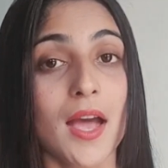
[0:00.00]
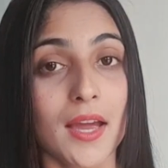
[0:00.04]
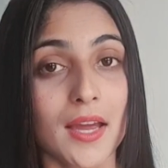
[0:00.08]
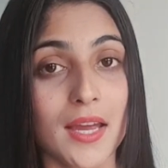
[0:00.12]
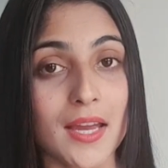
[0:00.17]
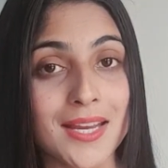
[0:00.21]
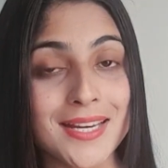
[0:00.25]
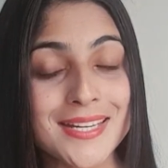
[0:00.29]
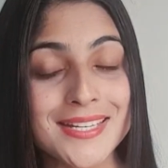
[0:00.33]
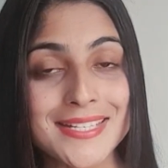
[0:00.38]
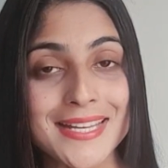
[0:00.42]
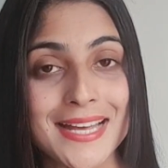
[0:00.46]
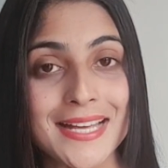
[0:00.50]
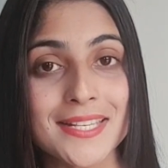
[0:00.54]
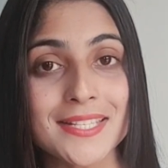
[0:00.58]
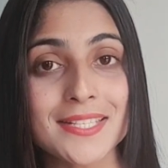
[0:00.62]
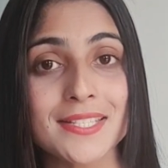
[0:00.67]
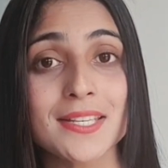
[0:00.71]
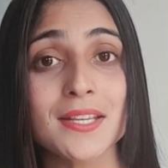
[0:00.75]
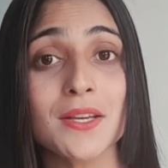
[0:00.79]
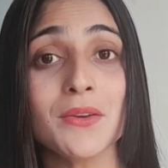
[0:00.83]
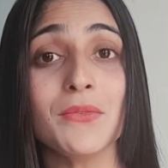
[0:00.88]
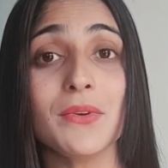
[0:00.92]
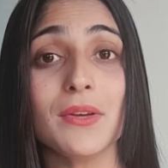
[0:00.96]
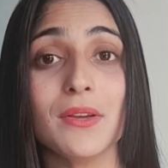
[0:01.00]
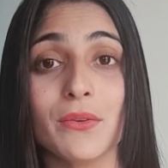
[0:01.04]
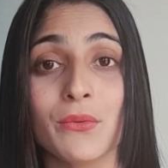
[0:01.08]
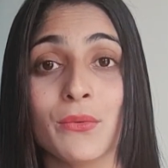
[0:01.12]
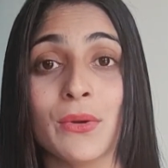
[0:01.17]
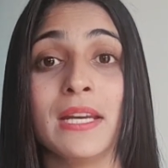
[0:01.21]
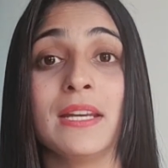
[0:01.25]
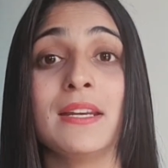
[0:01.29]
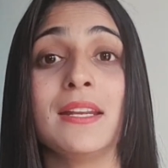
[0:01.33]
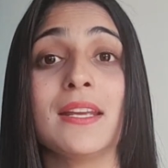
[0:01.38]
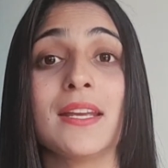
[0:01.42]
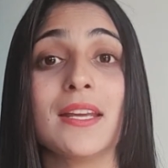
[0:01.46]
intensive
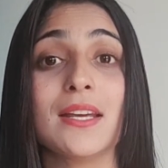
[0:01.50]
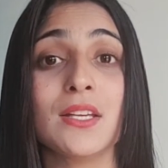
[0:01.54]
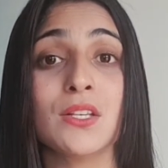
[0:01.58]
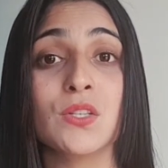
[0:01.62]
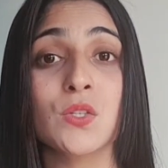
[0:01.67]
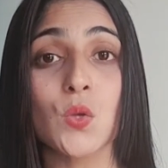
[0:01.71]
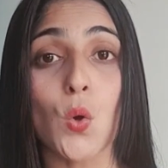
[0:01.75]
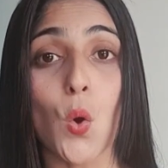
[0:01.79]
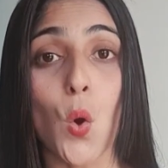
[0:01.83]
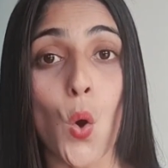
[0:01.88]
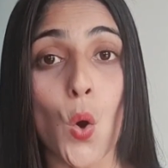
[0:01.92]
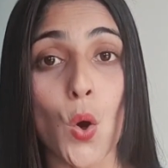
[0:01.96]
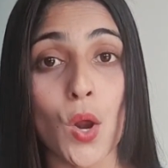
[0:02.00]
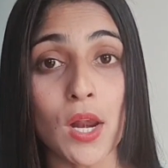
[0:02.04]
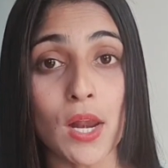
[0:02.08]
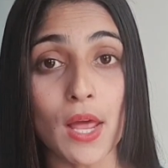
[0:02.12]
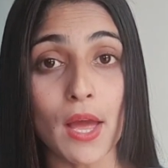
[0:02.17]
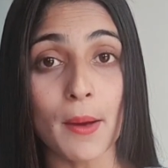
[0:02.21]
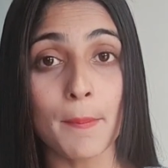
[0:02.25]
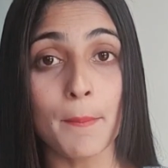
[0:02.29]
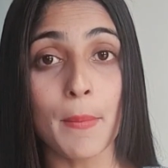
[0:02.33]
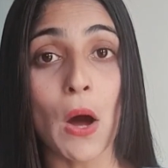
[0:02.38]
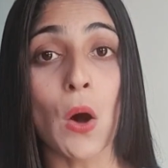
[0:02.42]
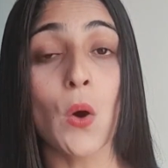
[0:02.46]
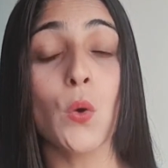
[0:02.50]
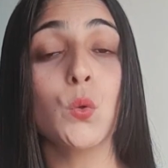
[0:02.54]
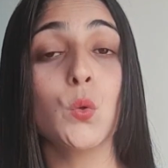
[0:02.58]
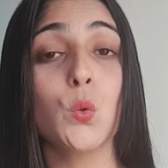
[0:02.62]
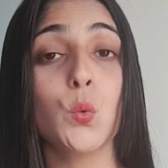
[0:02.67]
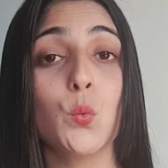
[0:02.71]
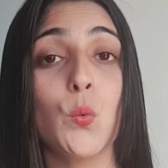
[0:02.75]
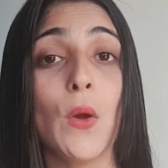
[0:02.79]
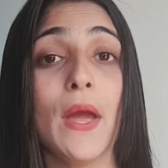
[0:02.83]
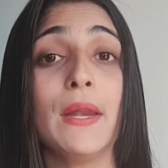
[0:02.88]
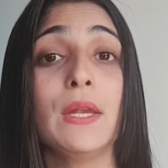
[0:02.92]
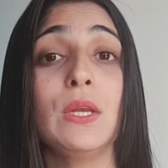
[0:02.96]
reading is all about
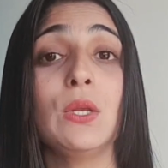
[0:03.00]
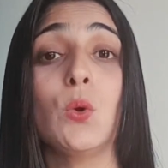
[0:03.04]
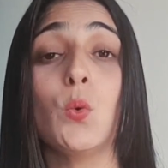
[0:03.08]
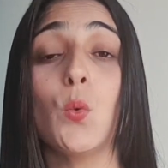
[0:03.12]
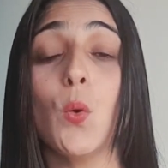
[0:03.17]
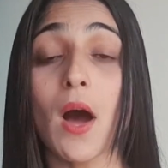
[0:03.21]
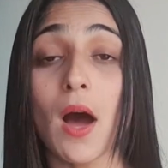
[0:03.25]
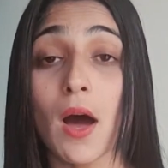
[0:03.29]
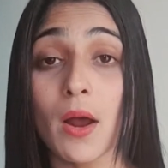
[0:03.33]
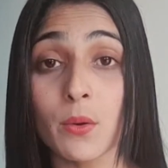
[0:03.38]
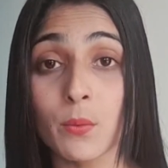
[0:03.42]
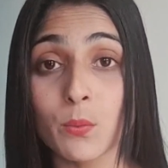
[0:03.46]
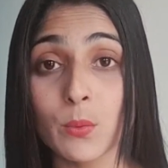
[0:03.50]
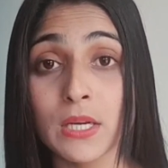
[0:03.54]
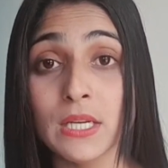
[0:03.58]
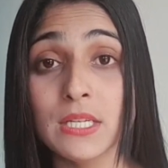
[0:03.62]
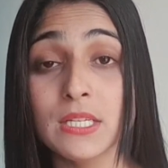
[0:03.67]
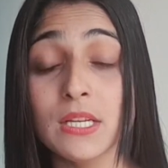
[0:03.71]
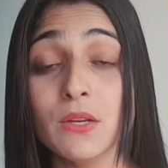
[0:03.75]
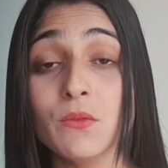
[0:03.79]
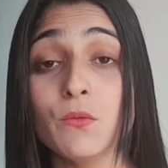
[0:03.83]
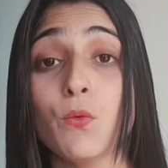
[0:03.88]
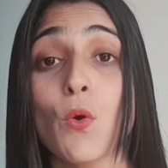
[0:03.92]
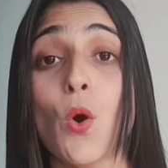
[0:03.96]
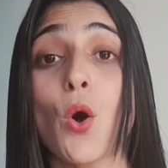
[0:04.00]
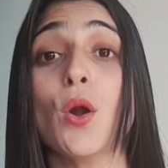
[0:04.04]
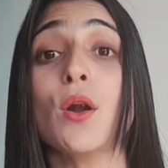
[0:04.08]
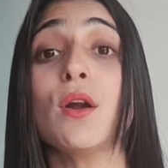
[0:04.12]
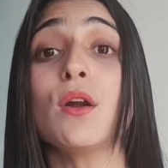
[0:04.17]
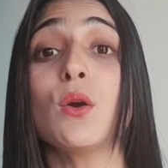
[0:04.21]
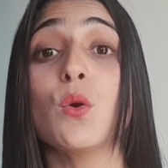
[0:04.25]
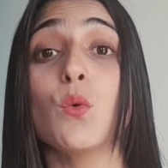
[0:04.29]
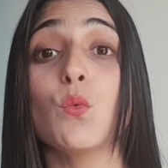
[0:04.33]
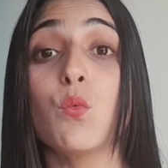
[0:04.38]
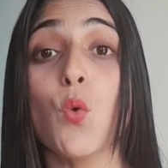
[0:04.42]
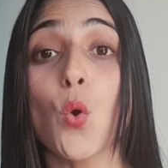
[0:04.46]
when you are reading for
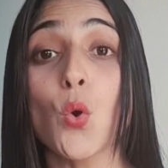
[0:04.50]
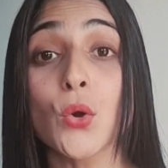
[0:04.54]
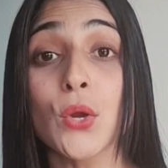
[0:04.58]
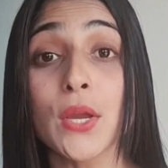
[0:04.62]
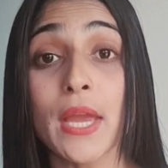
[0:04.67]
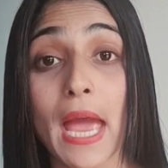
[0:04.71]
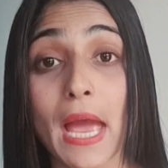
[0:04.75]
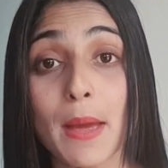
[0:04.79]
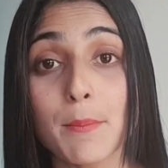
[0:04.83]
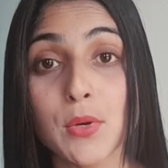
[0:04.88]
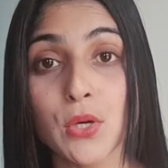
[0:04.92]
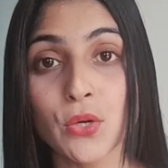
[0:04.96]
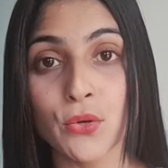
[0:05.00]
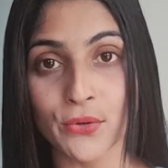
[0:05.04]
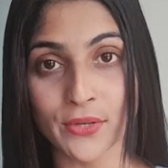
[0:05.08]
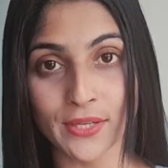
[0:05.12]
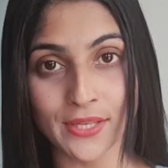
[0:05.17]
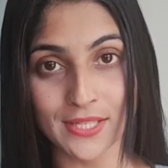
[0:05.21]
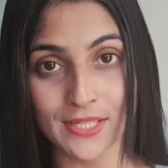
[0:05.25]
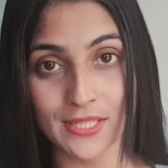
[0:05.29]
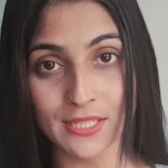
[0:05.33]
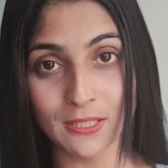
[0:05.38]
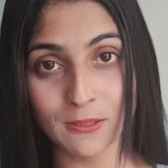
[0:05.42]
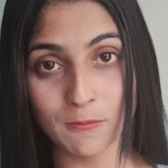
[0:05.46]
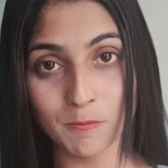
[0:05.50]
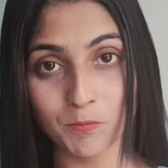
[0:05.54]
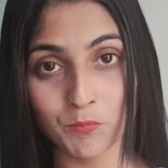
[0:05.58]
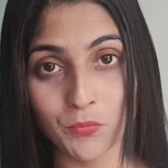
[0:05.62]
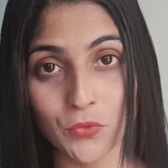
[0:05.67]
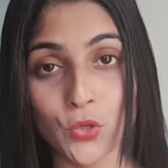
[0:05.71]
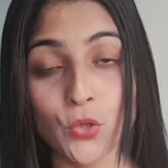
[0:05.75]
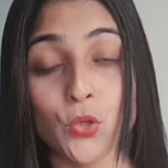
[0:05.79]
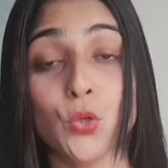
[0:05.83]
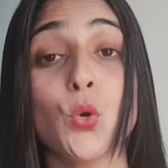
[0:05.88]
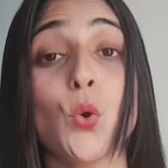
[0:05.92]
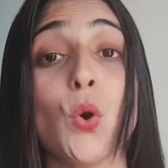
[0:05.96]
vocabularies,
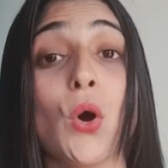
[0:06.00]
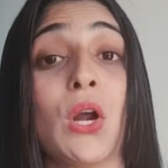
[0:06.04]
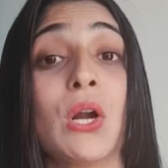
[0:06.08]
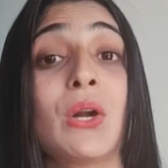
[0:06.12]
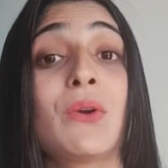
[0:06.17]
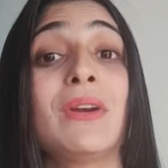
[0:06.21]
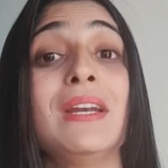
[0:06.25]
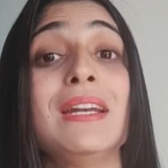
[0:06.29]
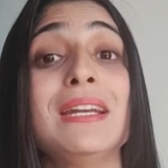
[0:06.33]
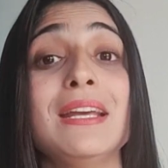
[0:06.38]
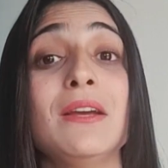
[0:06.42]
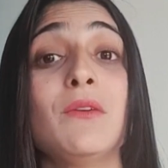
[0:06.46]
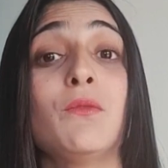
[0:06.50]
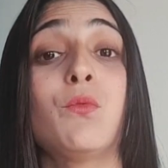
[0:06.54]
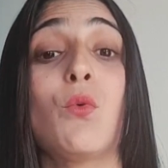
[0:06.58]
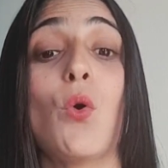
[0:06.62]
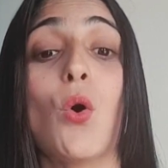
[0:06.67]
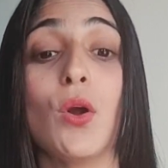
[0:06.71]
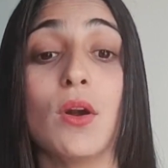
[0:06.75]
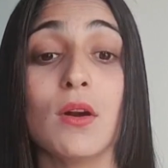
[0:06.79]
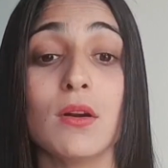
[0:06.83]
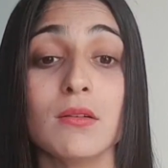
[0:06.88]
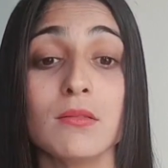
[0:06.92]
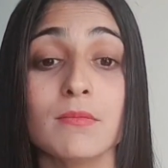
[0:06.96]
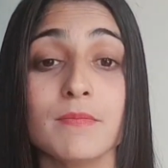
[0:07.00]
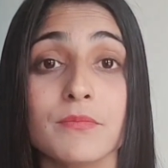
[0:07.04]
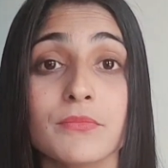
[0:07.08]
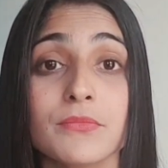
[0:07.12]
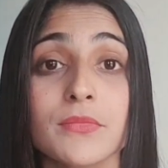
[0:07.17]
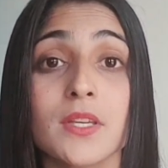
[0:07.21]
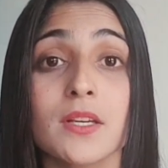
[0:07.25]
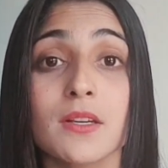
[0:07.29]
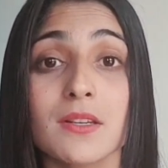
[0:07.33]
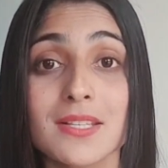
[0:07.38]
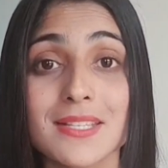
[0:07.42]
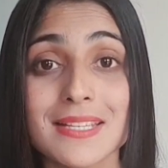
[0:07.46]
you are reading for
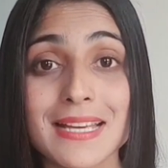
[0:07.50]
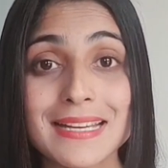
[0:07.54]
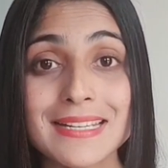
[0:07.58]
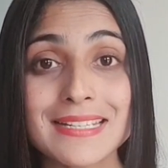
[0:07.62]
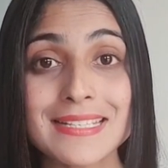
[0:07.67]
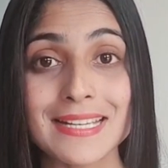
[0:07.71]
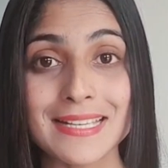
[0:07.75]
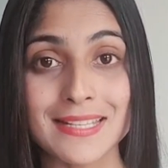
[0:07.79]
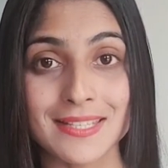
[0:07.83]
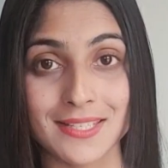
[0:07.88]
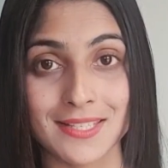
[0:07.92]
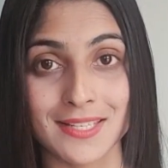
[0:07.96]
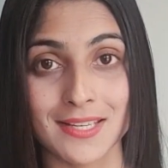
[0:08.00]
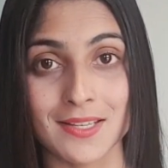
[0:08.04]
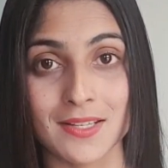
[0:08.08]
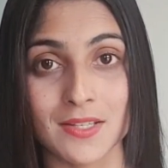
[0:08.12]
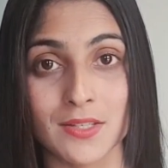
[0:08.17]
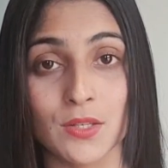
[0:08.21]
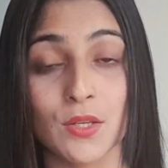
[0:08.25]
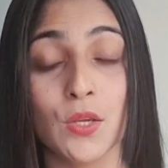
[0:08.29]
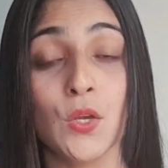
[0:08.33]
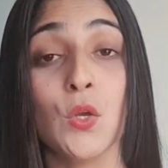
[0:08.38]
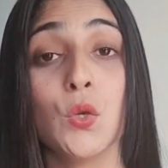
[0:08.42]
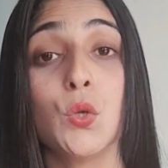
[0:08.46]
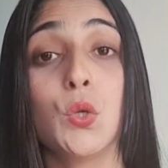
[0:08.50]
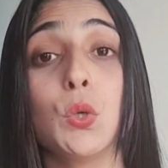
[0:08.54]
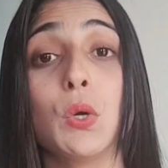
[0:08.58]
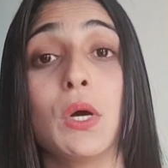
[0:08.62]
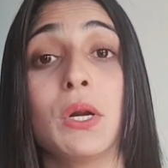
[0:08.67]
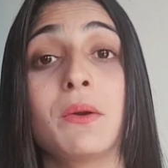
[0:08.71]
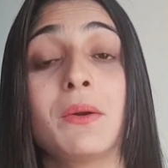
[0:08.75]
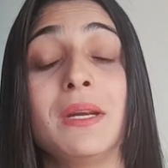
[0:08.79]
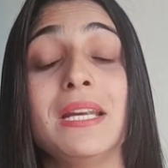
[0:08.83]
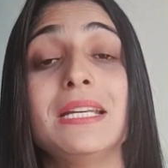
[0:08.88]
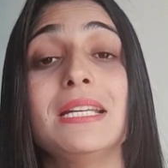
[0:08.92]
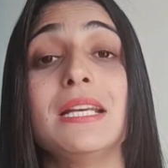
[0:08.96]
sentences, you
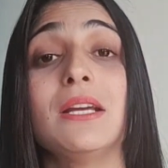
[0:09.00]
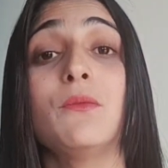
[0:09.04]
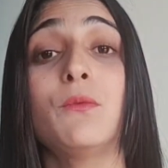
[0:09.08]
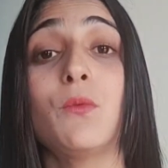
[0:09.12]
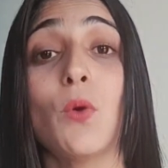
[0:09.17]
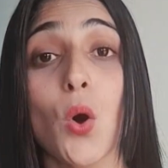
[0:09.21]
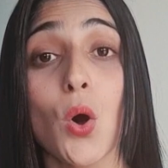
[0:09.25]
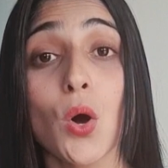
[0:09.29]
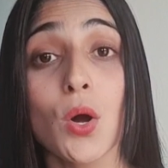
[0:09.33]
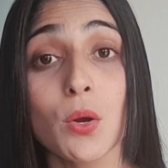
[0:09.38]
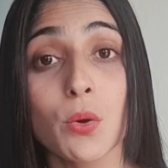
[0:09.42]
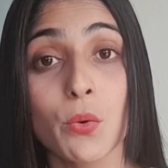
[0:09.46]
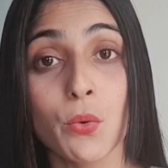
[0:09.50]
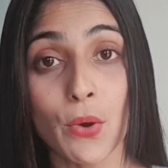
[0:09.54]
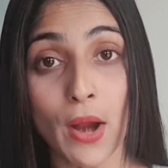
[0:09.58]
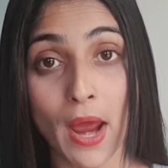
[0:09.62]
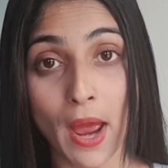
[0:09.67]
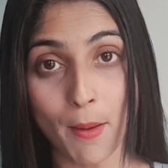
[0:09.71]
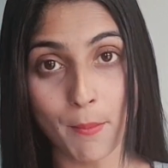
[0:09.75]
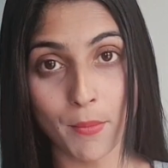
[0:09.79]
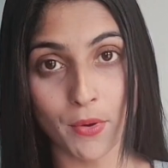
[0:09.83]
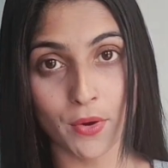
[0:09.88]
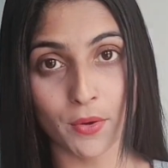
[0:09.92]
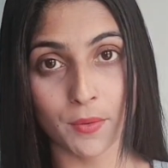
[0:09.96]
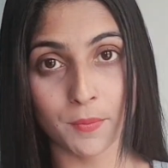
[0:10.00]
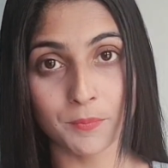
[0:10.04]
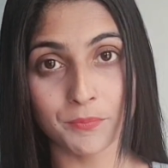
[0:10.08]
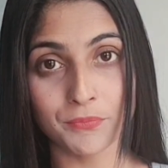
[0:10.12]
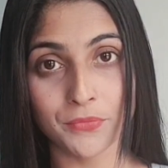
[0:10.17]
are reading for grammar.